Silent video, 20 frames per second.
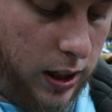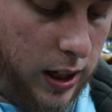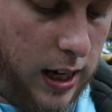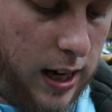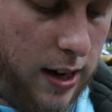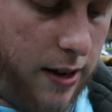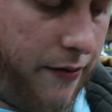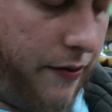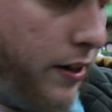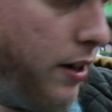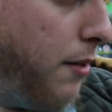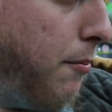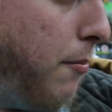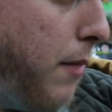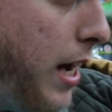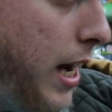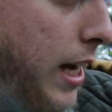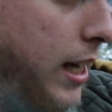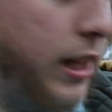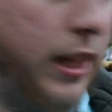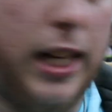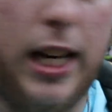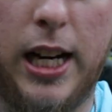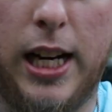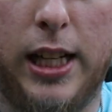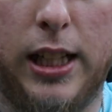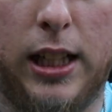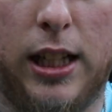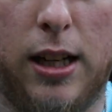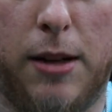you have your main
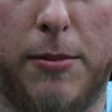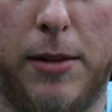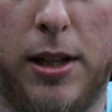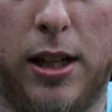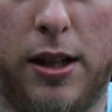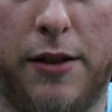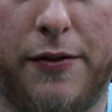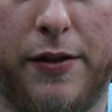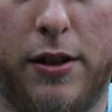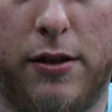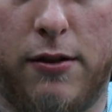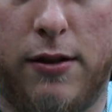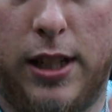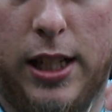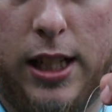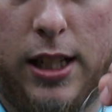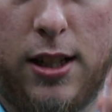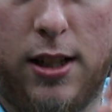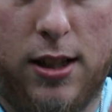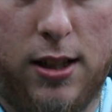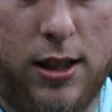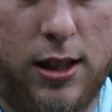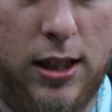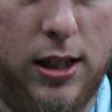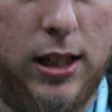line coming off your reel,